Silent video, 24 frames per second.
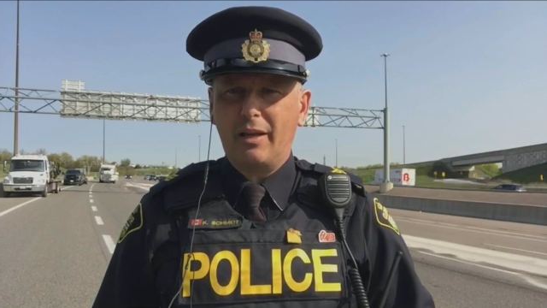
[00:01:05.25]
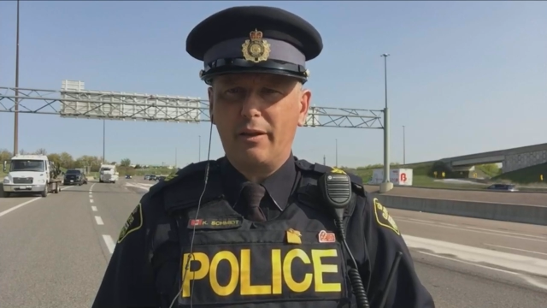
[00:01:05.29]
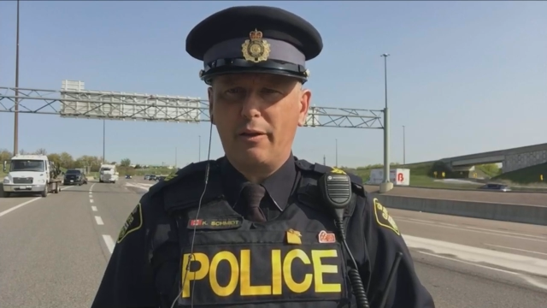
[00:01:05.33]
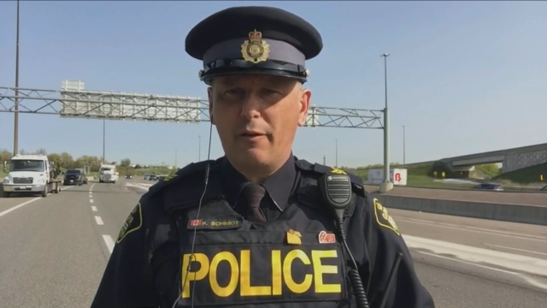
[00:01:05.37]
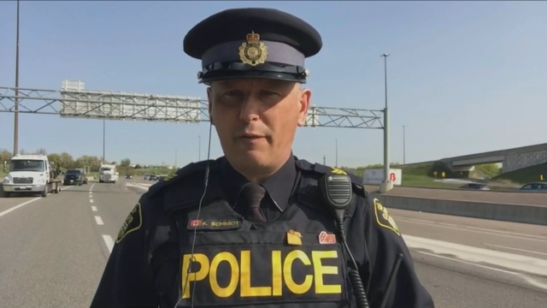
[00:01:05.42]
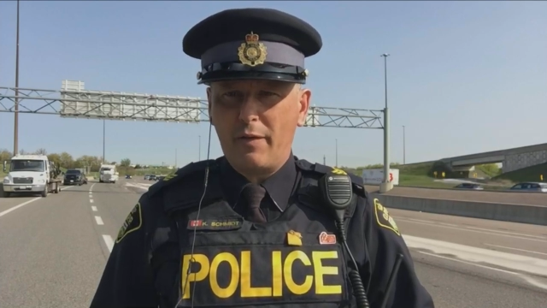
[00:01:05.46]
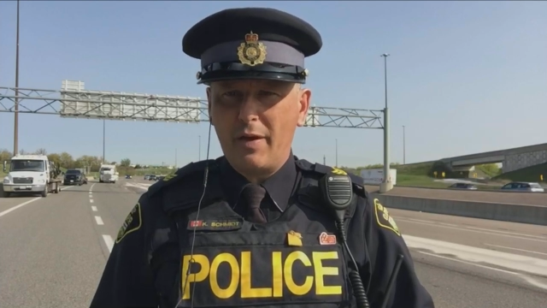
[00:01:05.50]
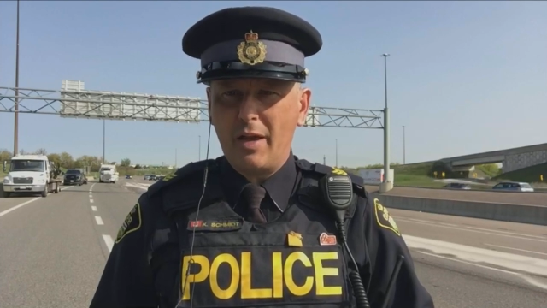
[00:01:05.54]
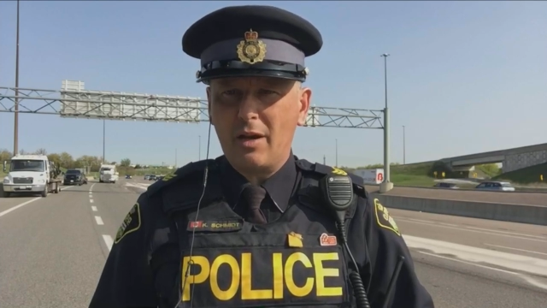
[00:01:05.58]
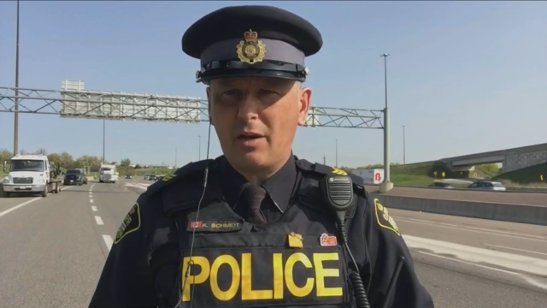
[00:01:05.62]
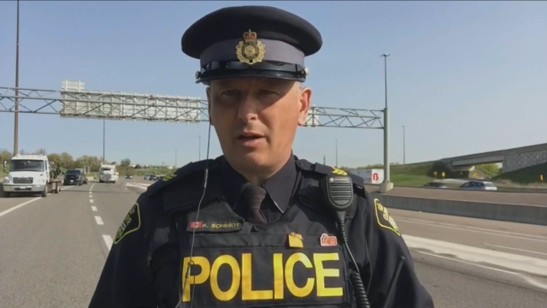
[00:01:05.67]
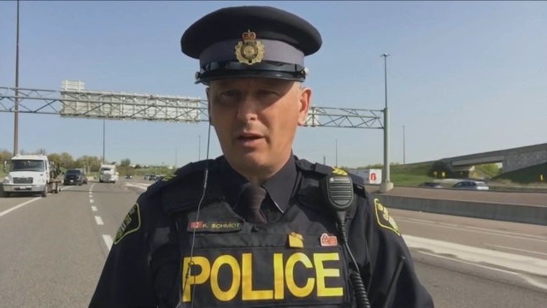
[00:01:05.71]
the
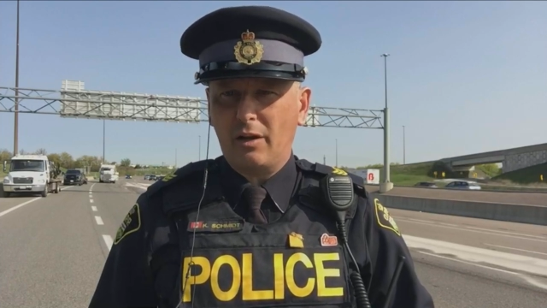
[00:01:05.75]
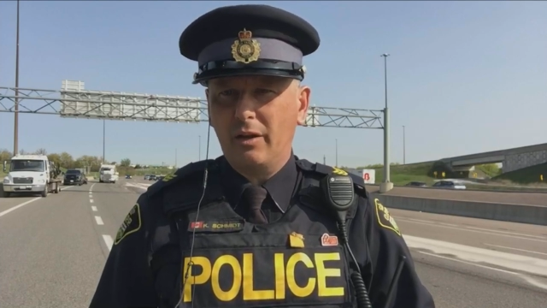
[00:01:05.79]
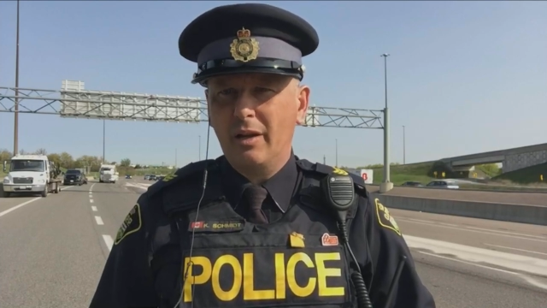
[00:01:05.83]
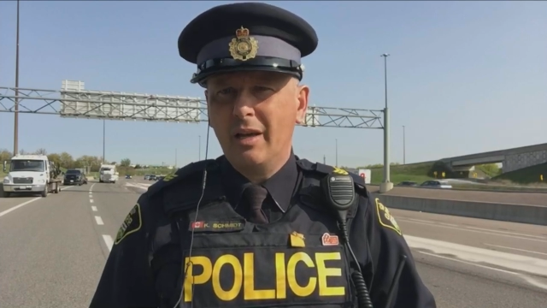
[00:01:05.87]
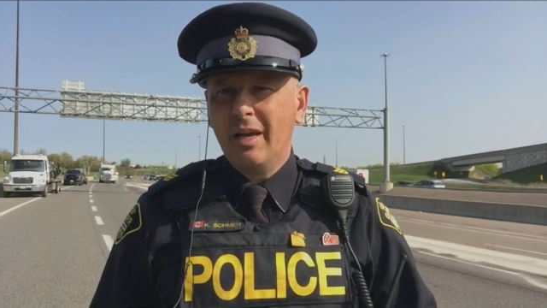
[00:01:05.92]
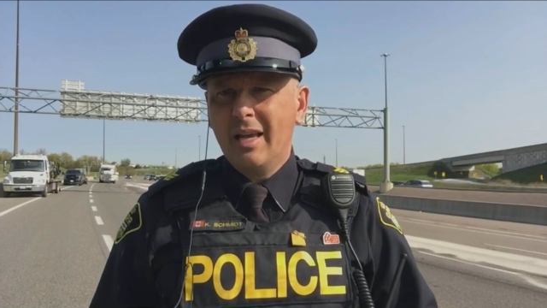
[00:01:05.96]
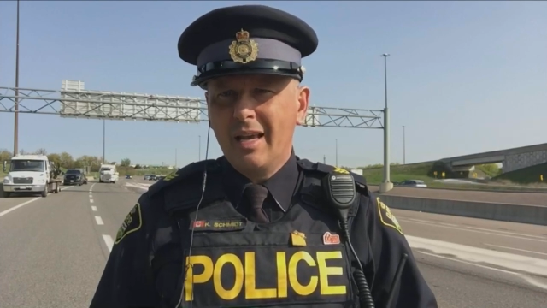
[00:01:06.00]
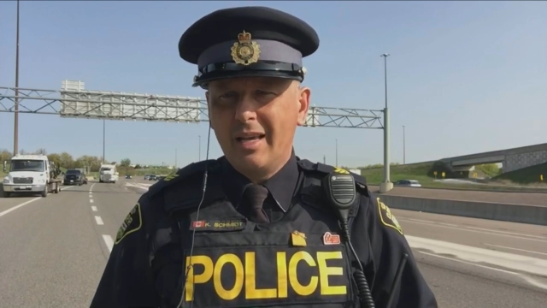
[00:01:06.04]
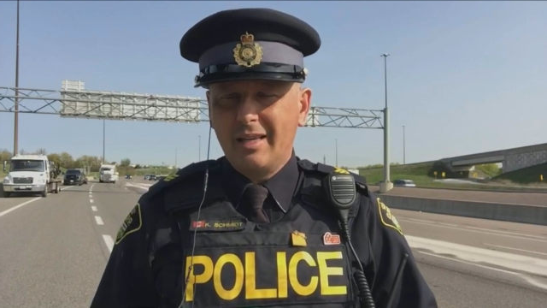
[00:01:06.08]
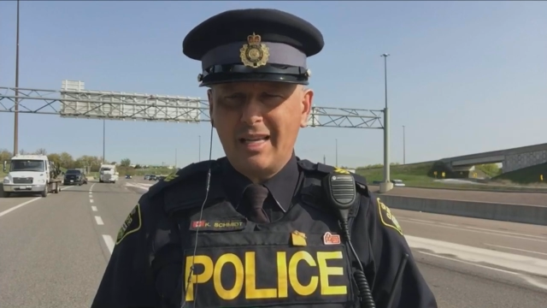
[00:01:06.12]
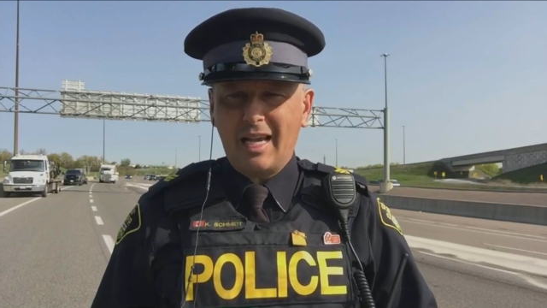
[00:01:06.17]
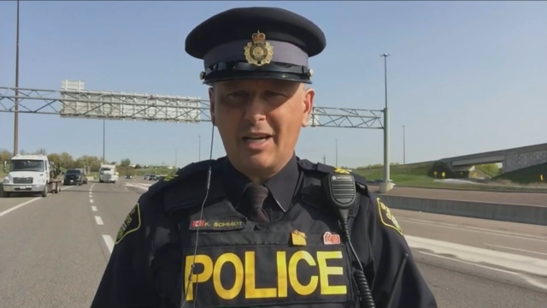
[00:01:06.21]
vehicle
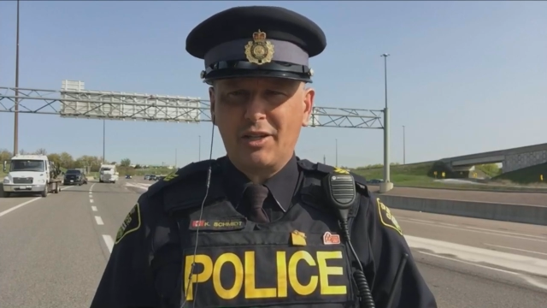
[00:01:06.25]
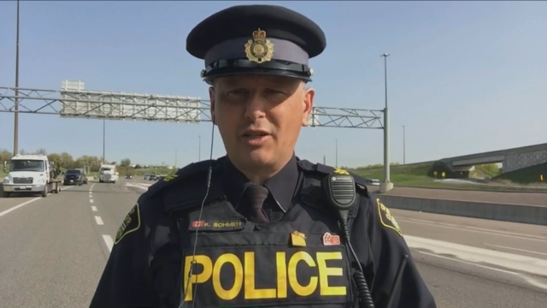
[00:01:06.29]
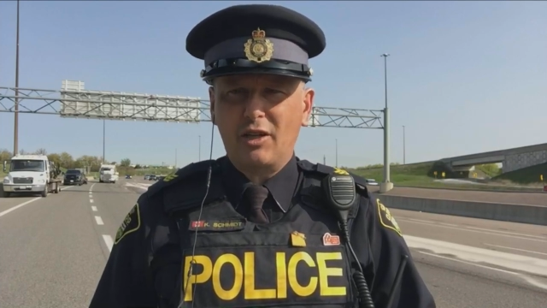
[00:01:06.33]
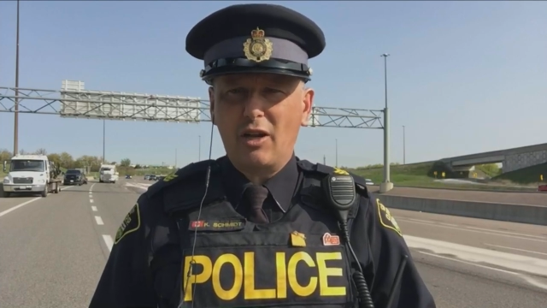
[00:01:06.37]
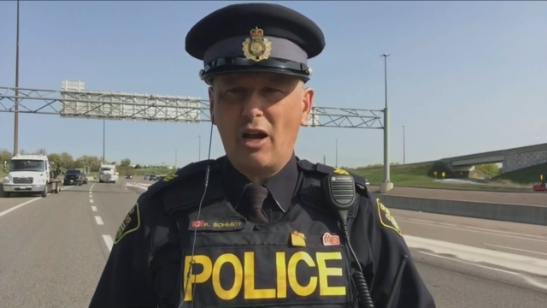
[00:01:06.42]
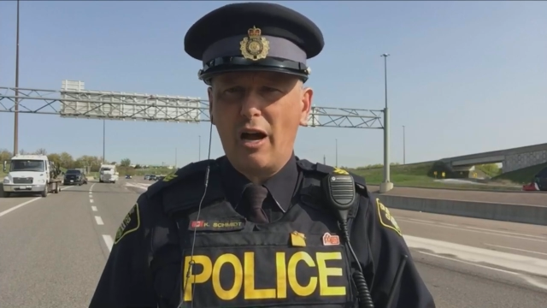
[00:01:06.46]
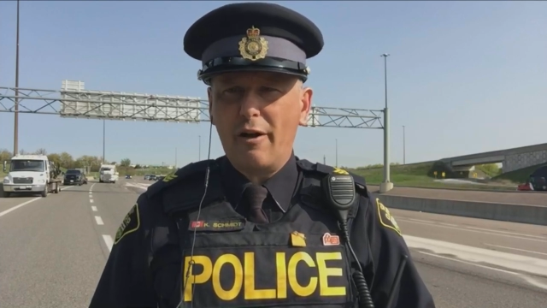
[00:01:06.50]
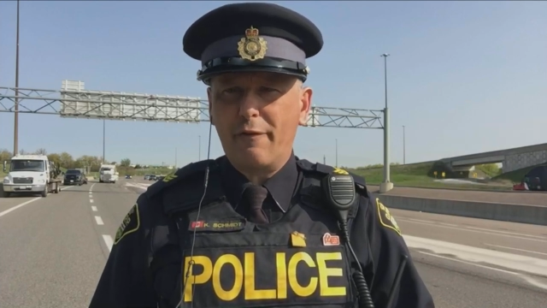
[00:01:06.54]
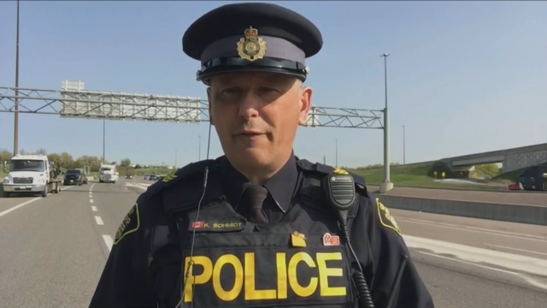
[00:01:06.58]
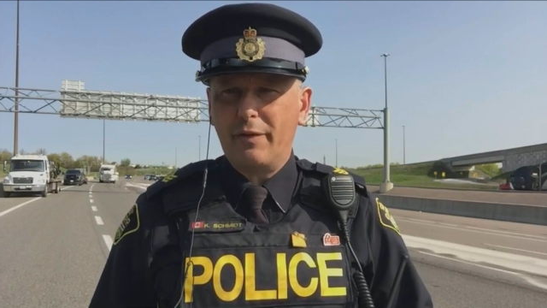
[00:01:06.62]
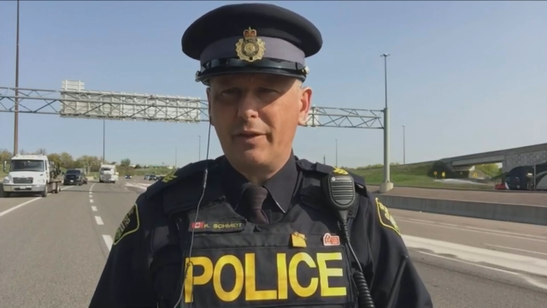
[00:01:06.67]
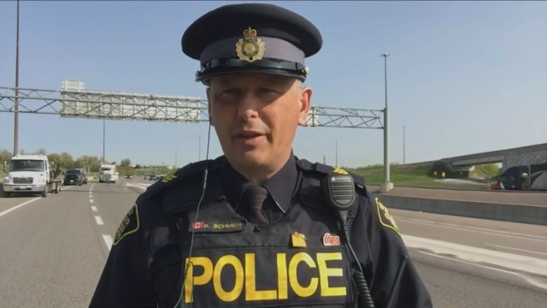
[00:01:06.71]
is actually off in